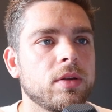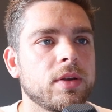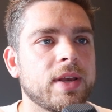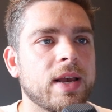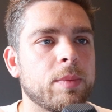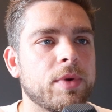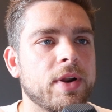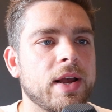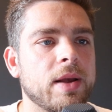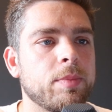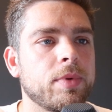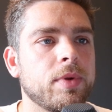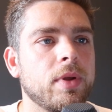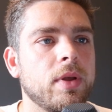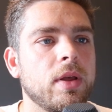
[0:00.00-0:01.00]
camera
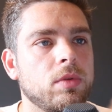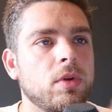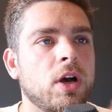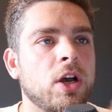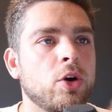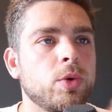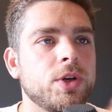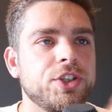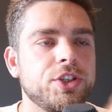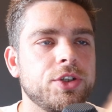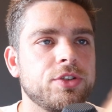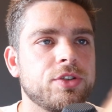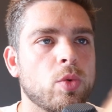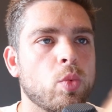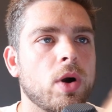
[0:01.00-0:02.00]
app. I always
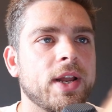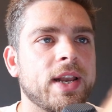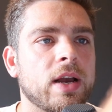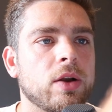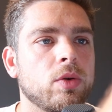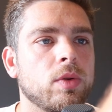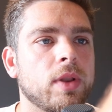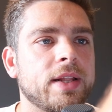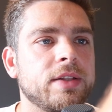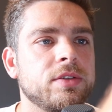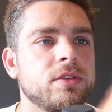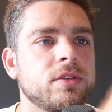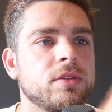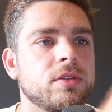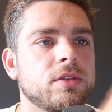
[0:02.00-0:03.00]
use the wide angle
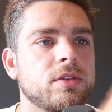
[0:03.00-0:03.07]
lens.